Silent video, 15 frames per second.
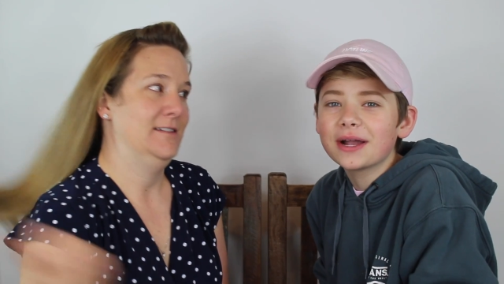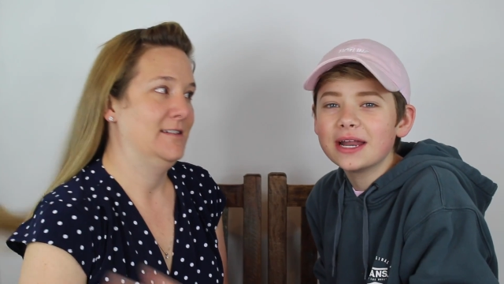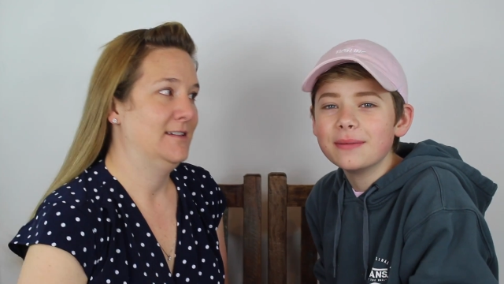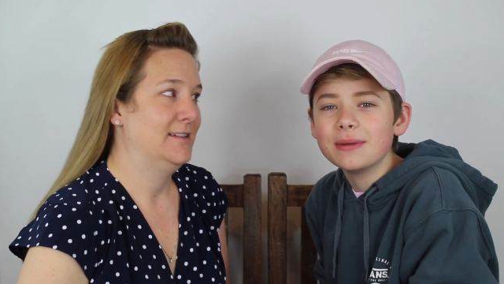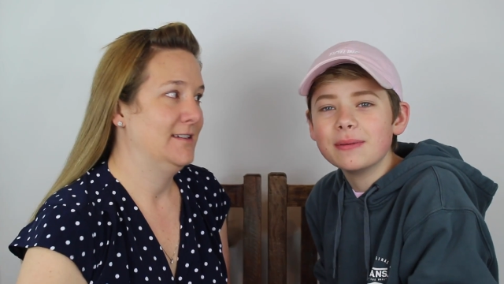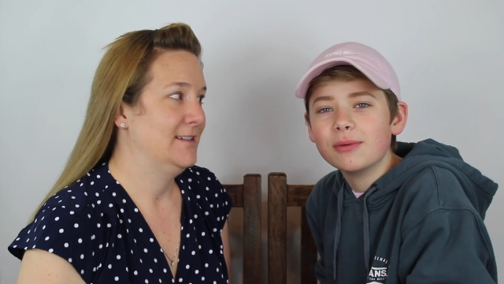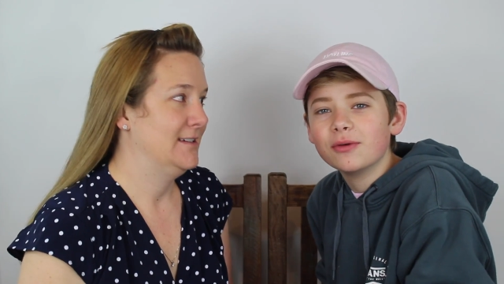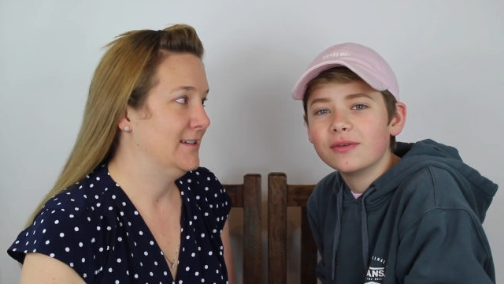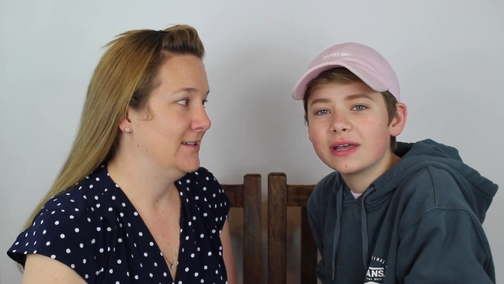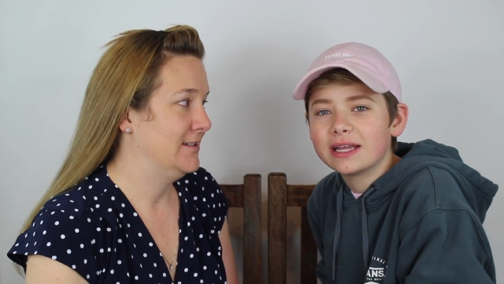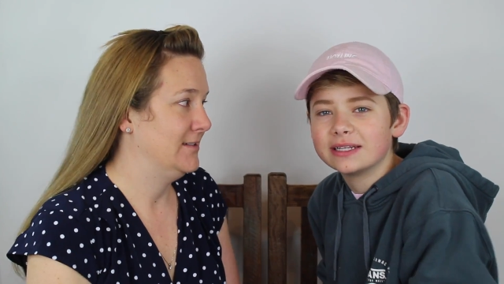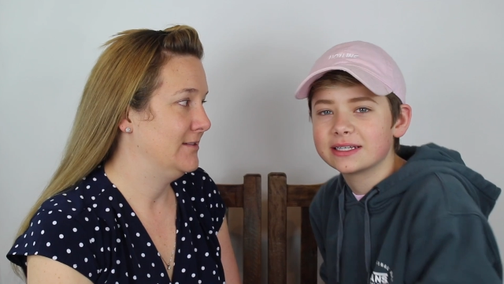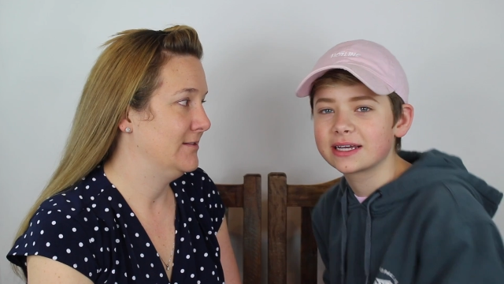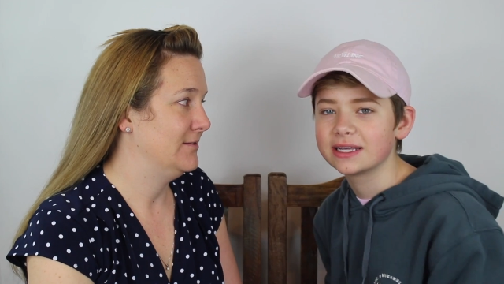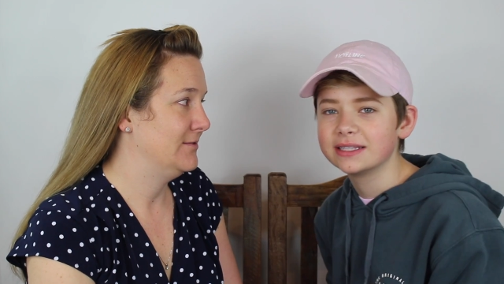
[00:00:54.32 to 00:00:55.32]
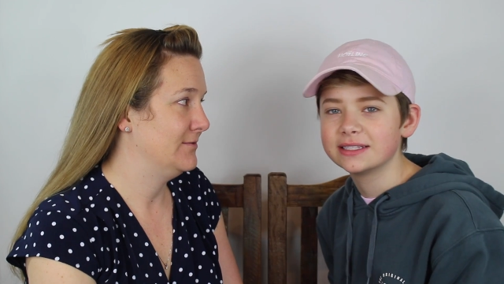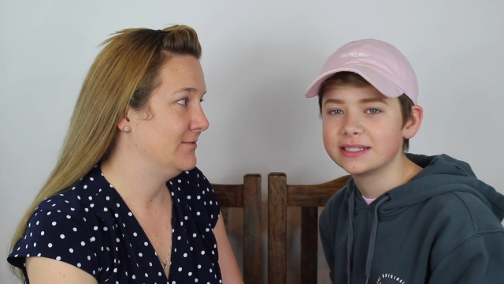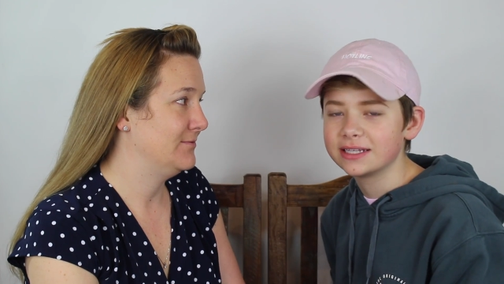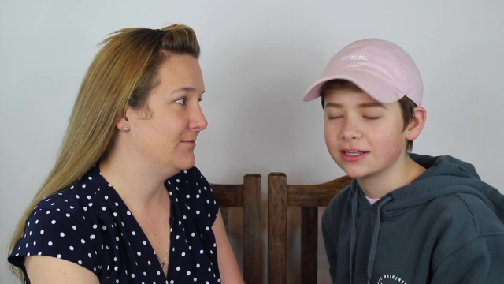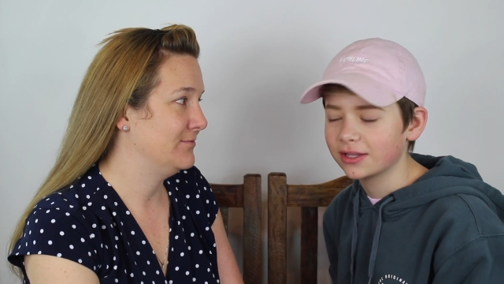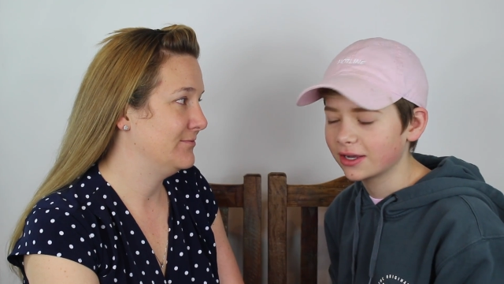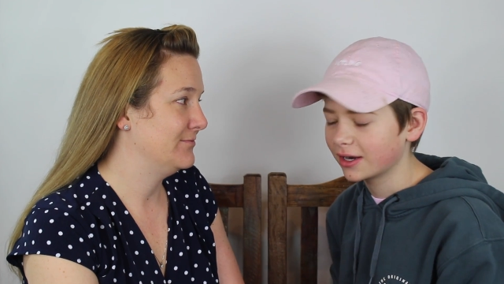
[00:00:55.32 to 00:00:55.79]
Speaker 1: we're gonna be moving into
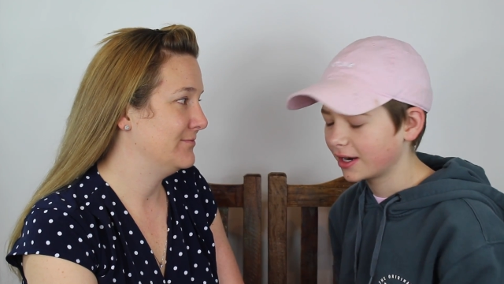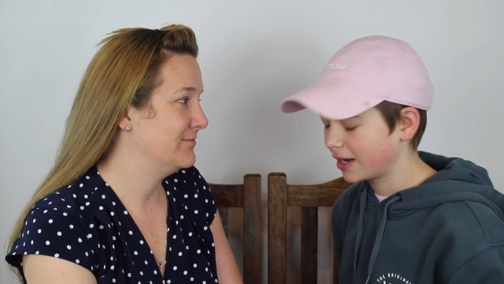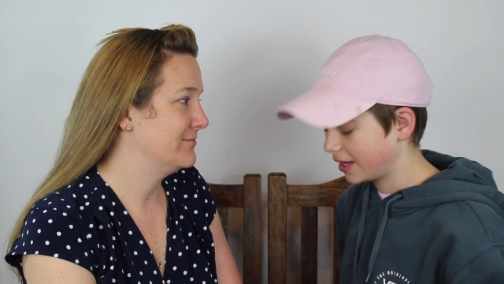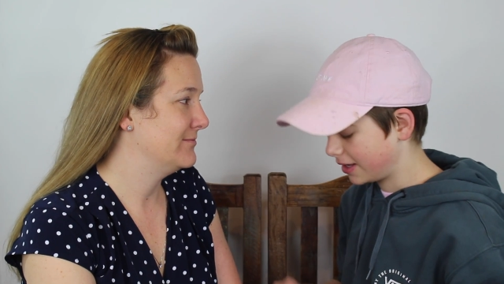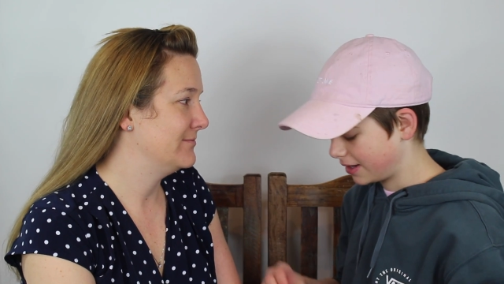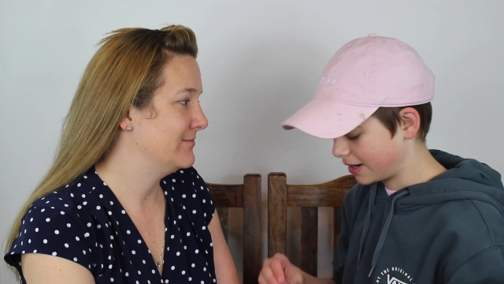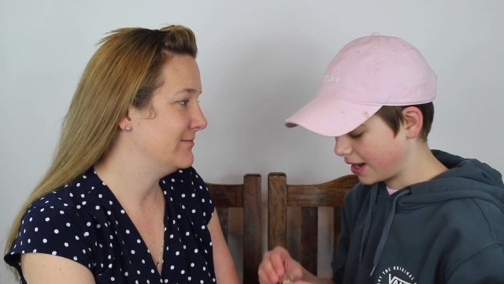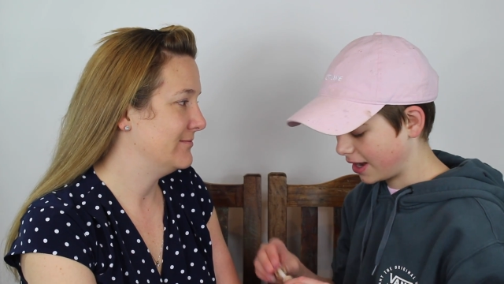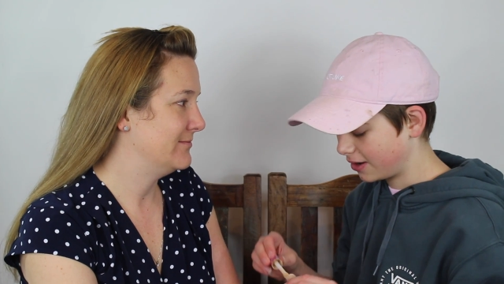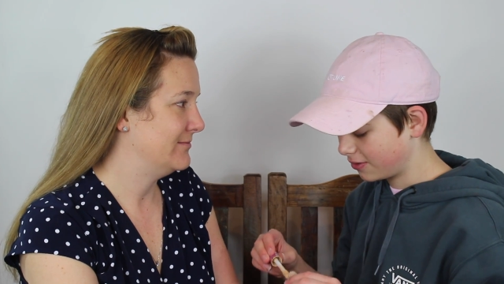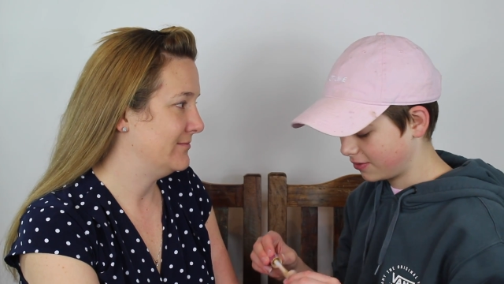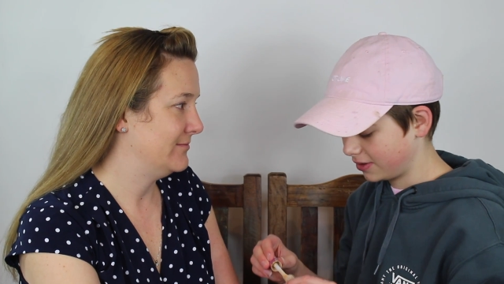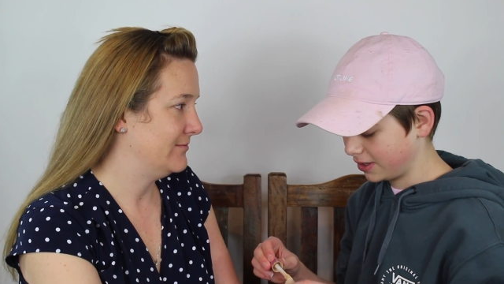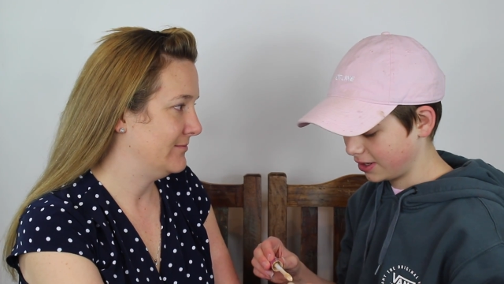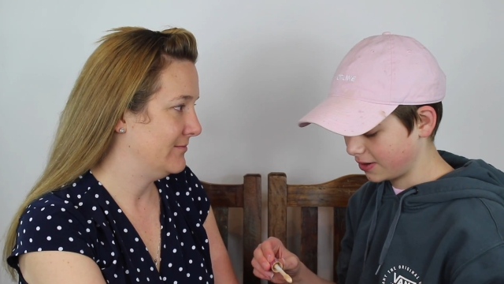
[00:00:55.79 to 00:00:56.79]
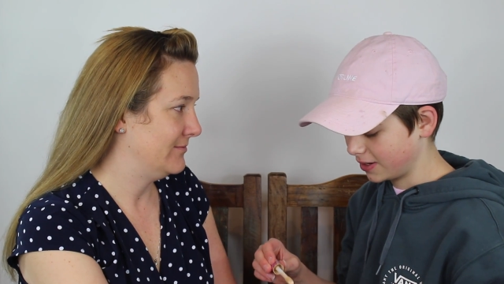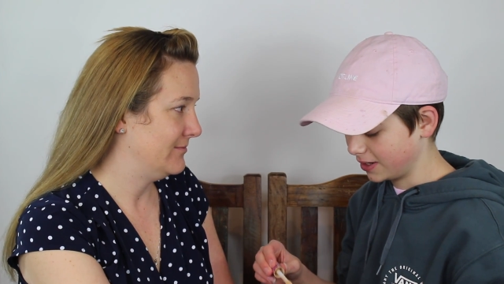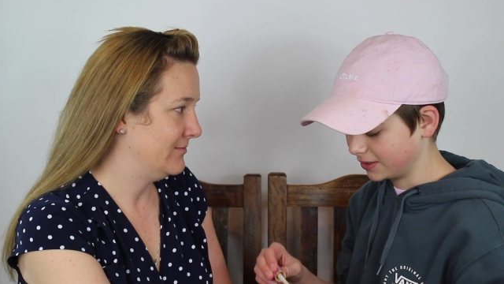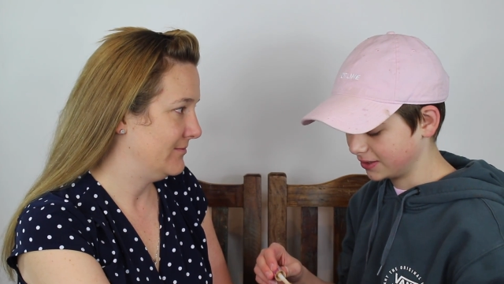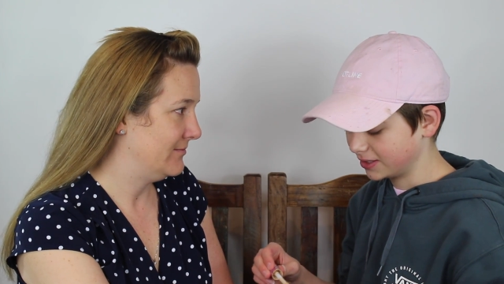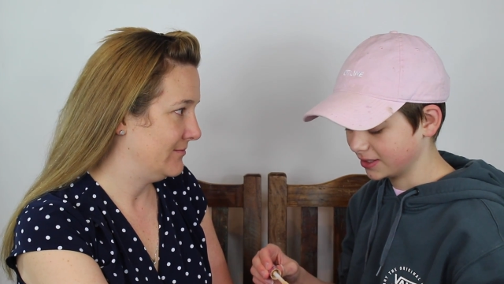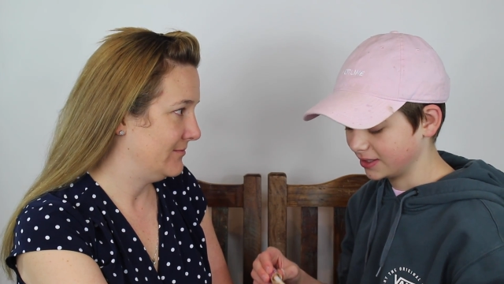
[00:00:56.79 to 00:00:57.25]
concealer, and I don't really know what
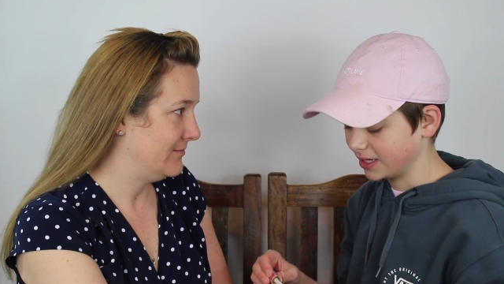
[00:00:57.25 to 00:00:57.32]
else to